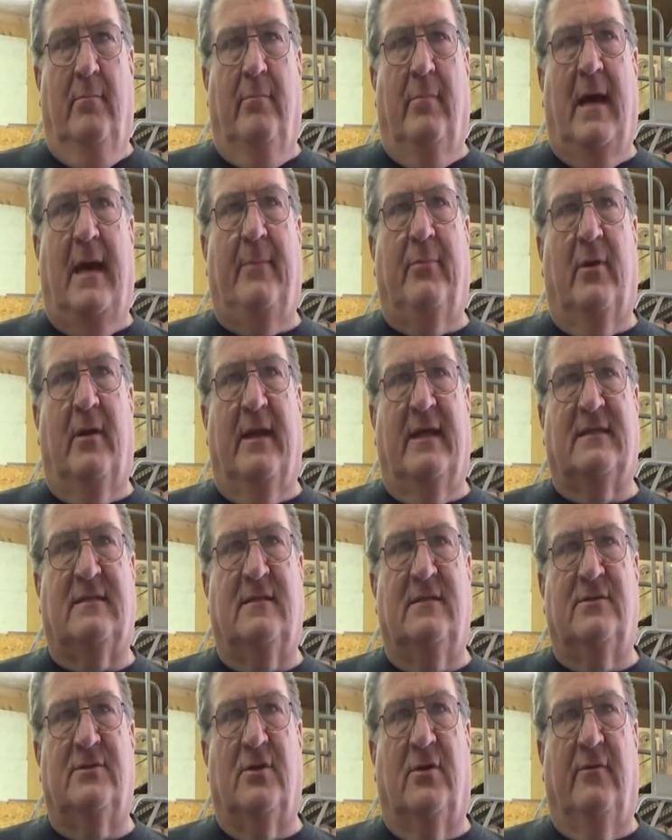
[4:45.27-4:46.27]
Bible
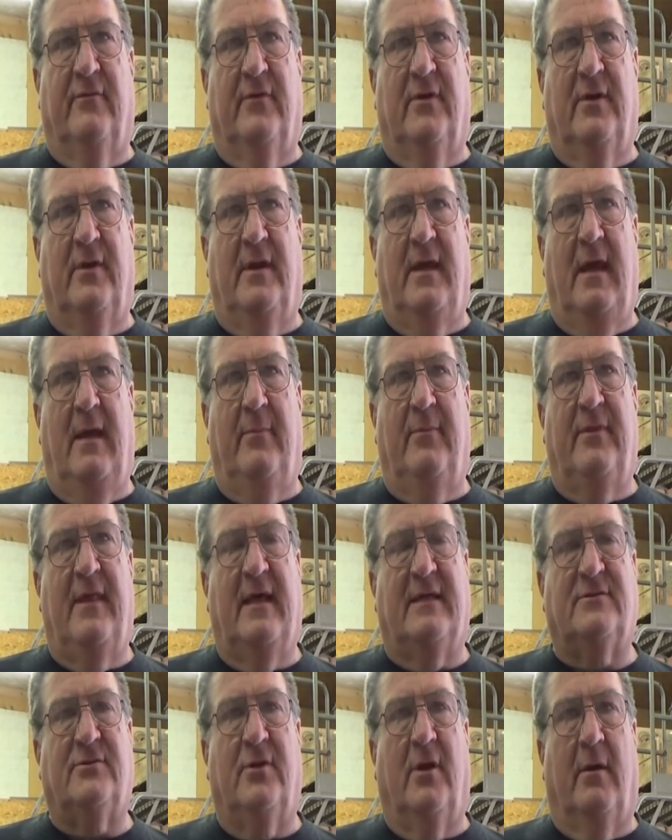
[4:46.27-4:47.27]
lesson's over today, but
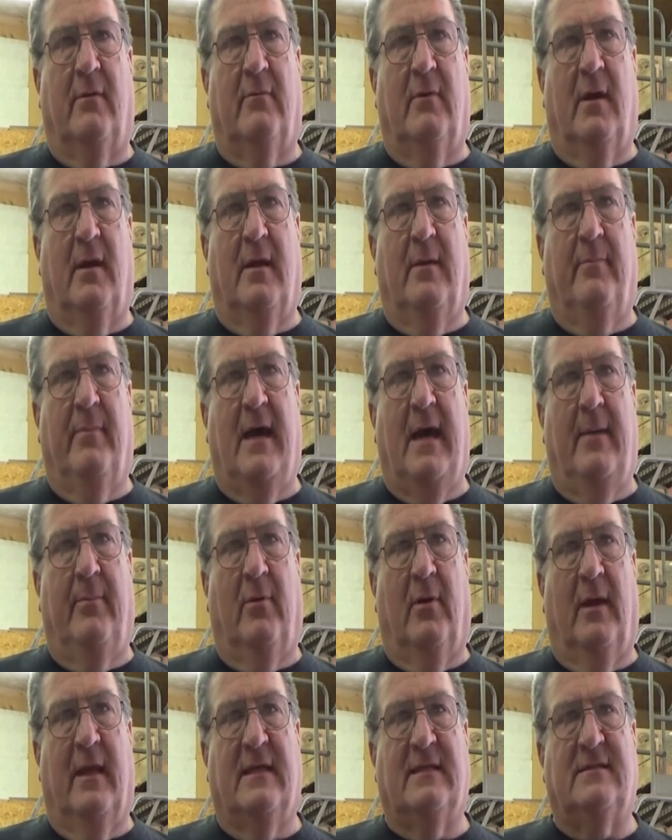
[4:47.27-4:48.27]
that's not really a Bible
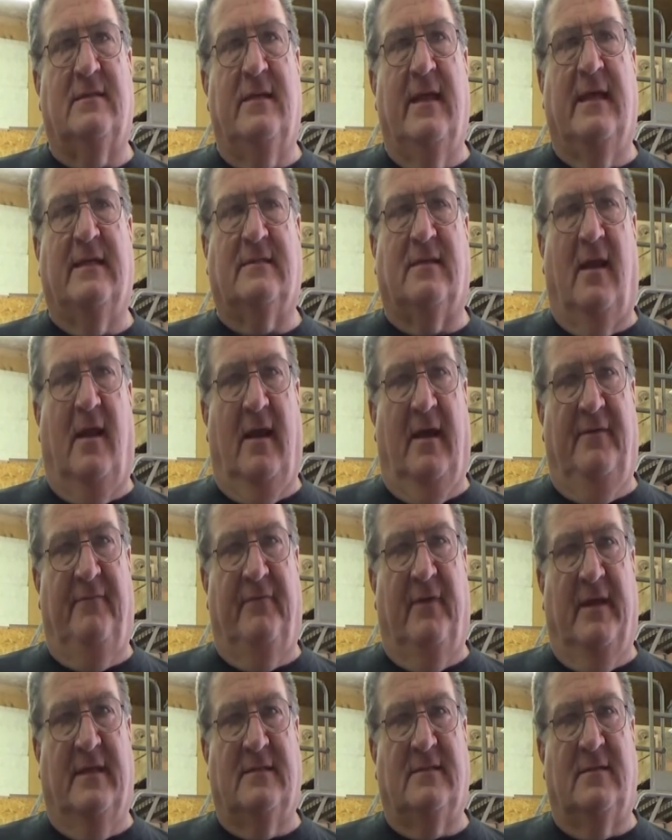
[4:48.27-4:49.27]
lesson, that's a life
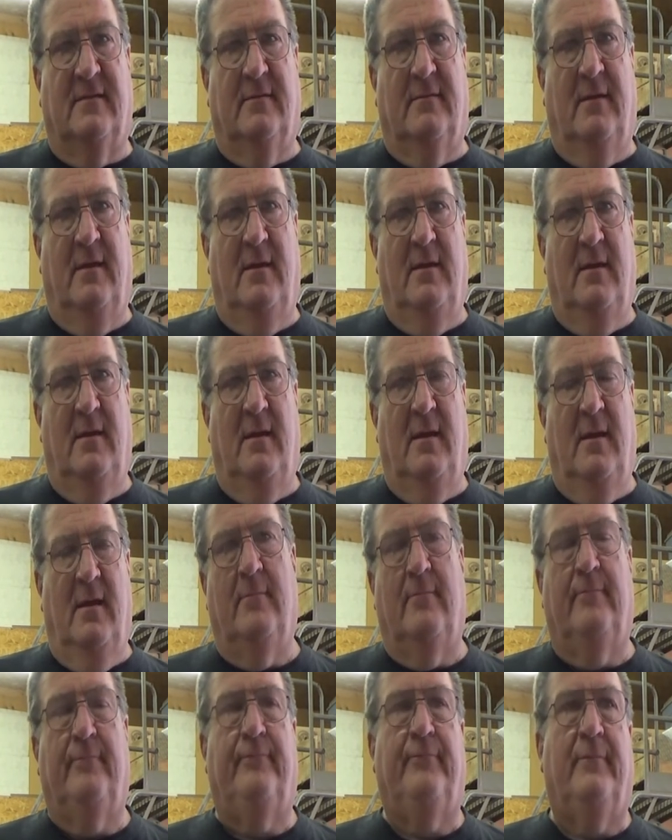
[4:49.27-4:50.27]
lesson.
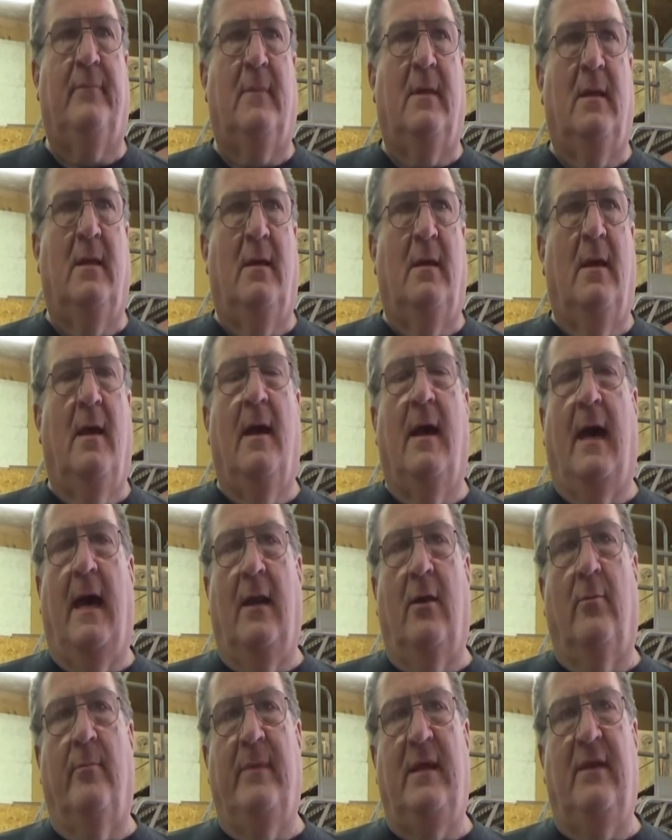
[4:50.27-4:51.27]
I
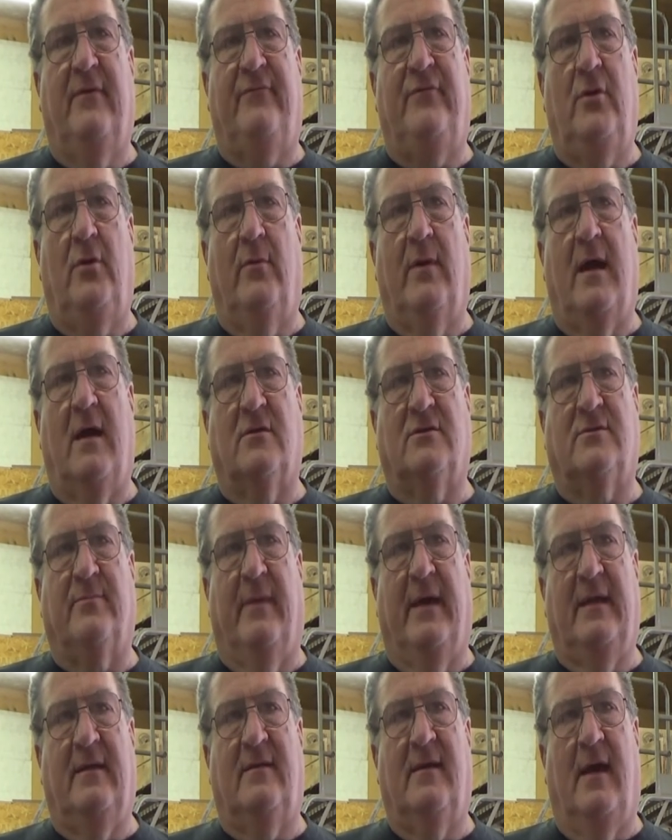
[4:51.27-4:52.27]
don't mean a few hours of
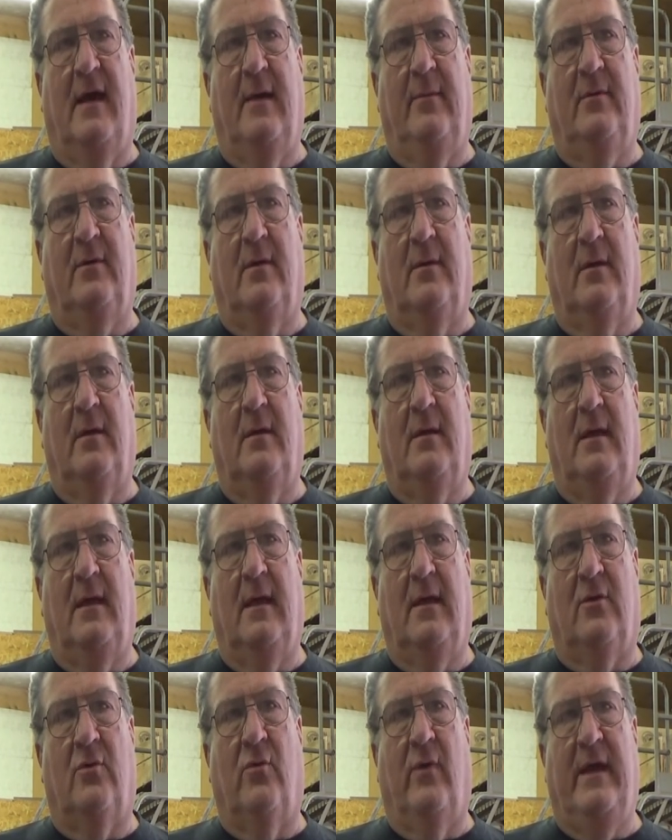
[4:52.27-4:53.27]
my time to
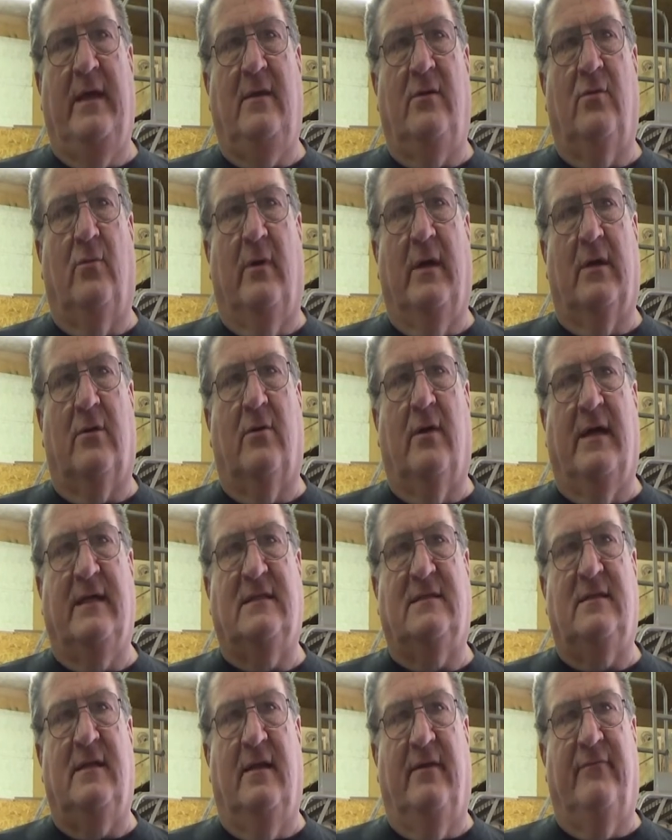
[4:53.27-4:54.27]
equate what
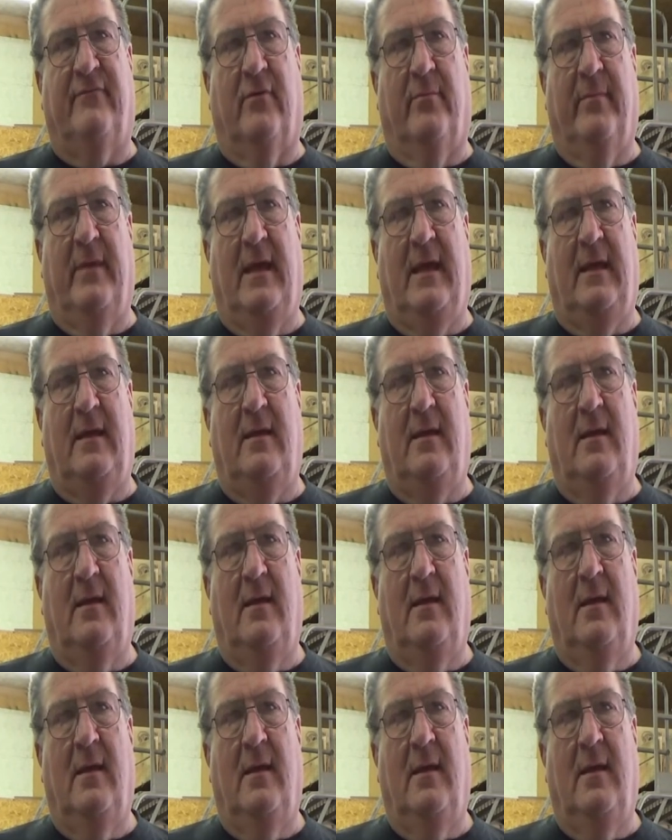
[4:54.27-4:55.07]
Christ did for me,